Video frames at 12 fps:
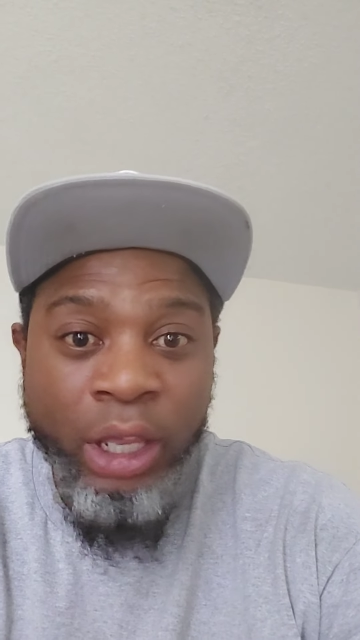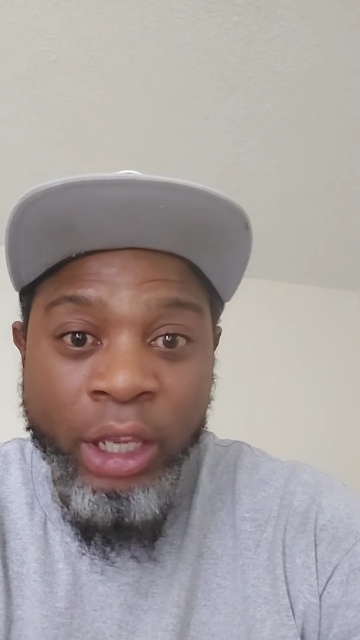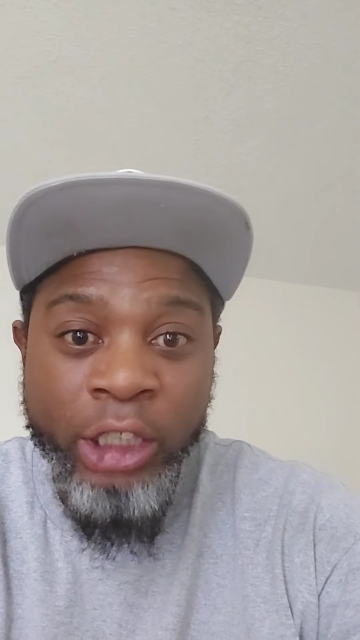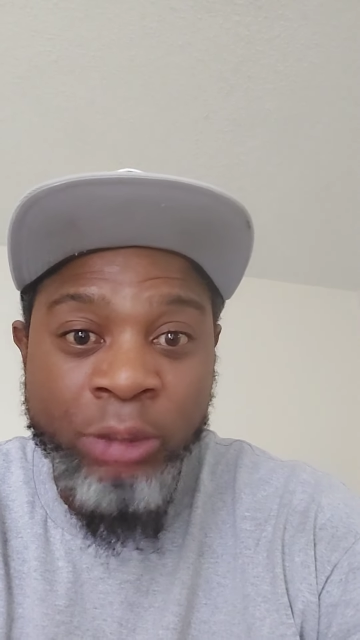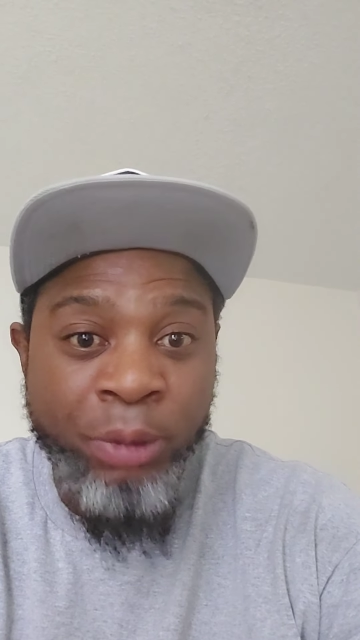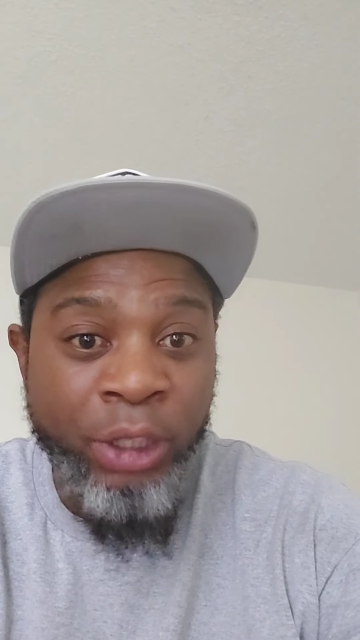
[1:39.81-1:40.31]

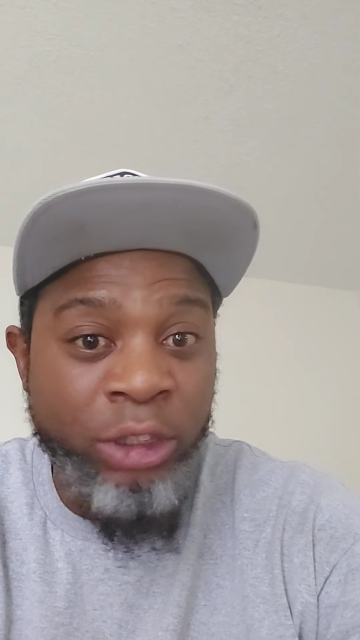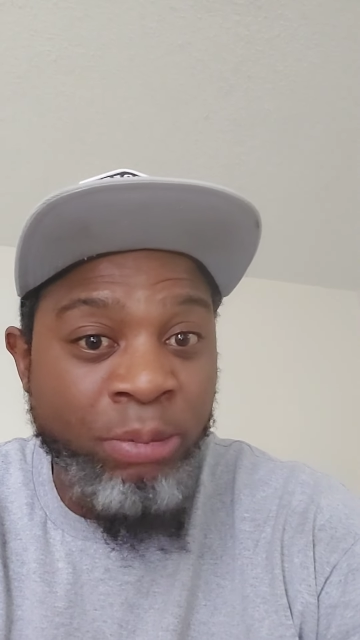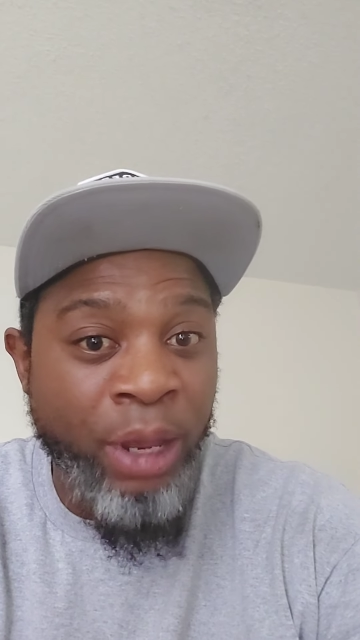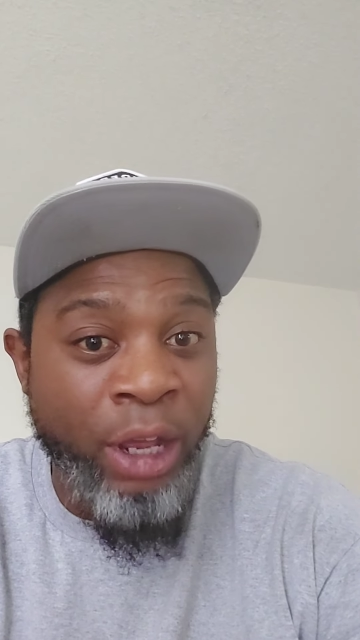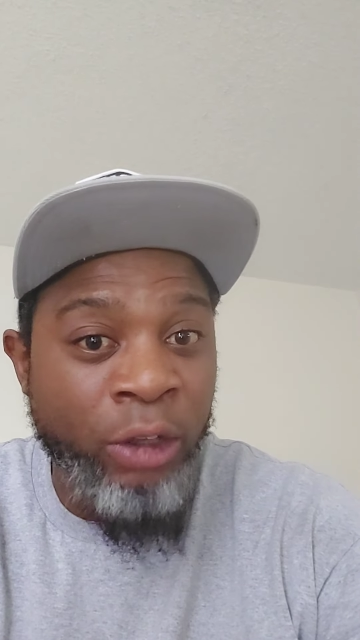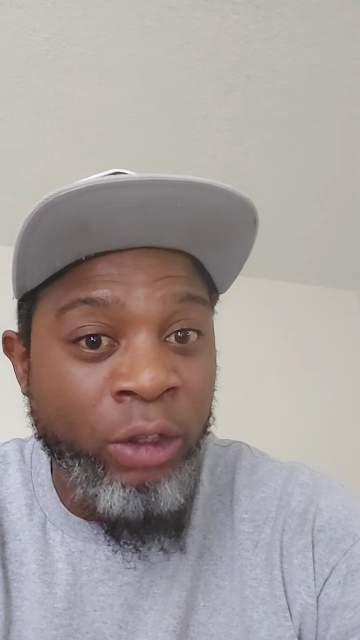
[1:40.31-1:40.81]
He speaks
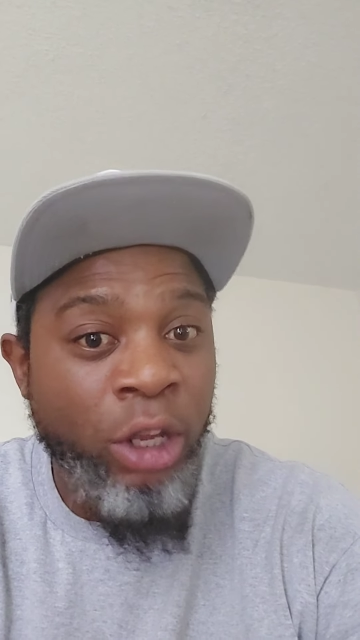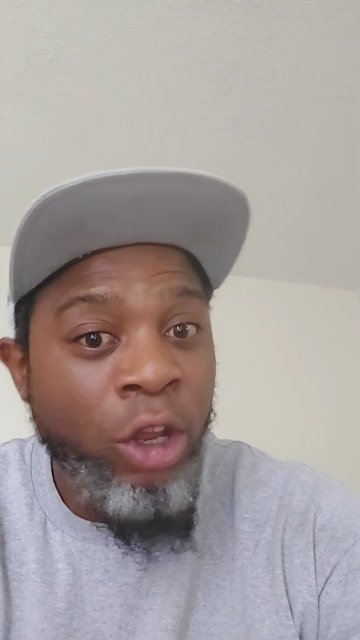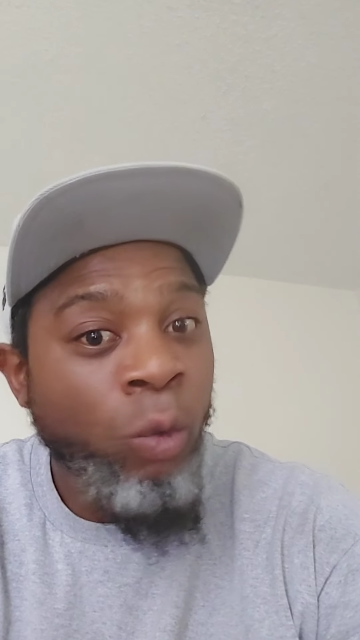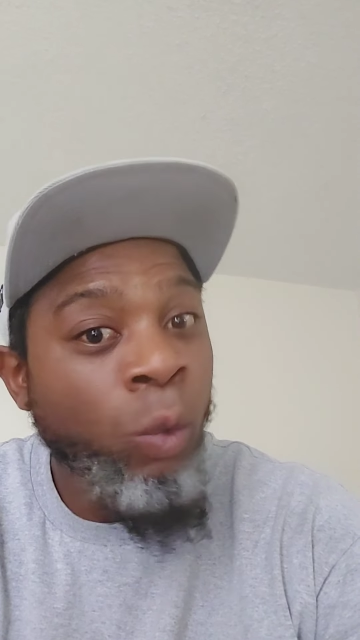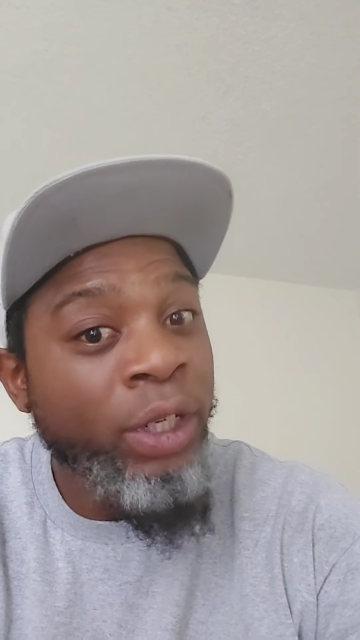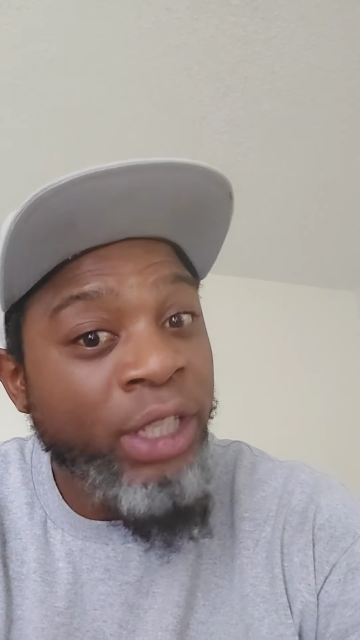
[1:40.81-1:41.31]
about
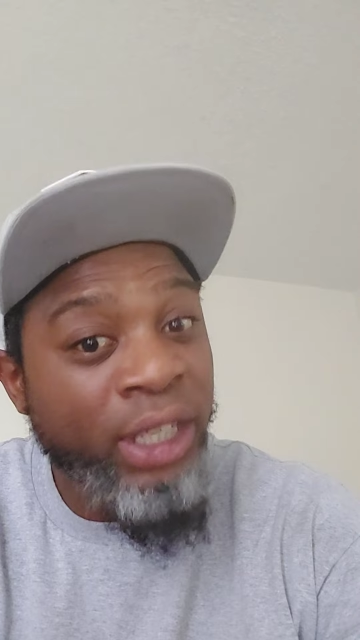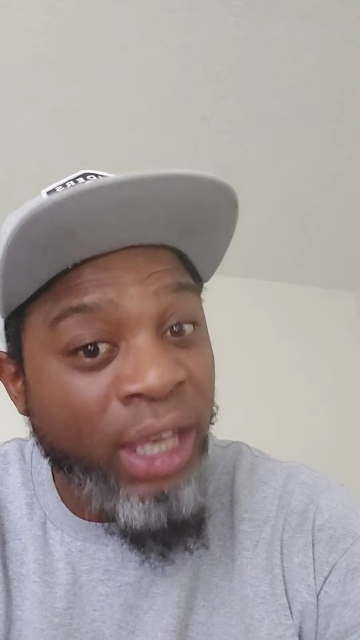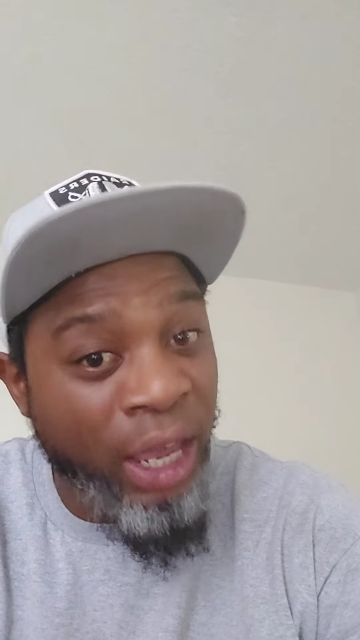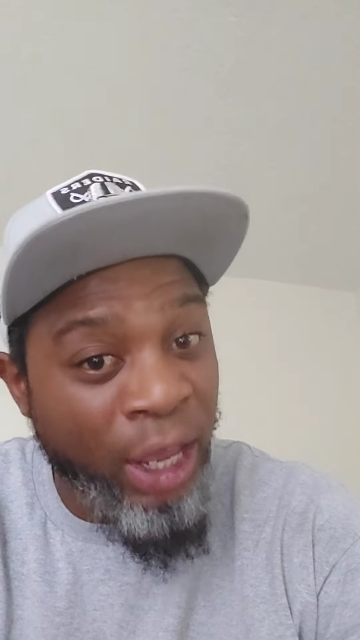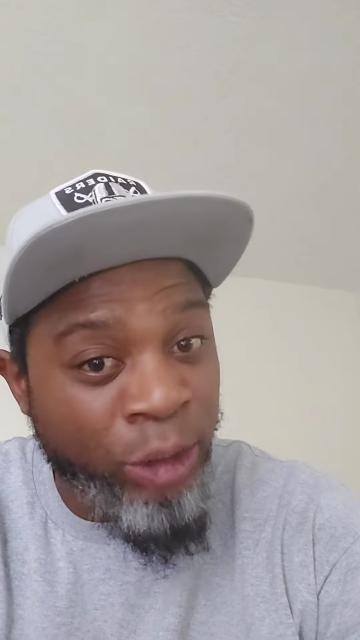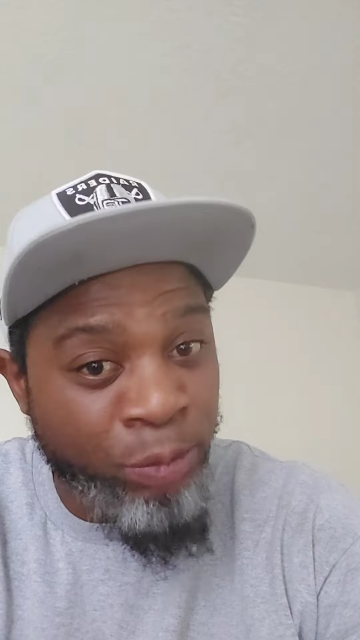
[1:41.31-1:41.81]
what he can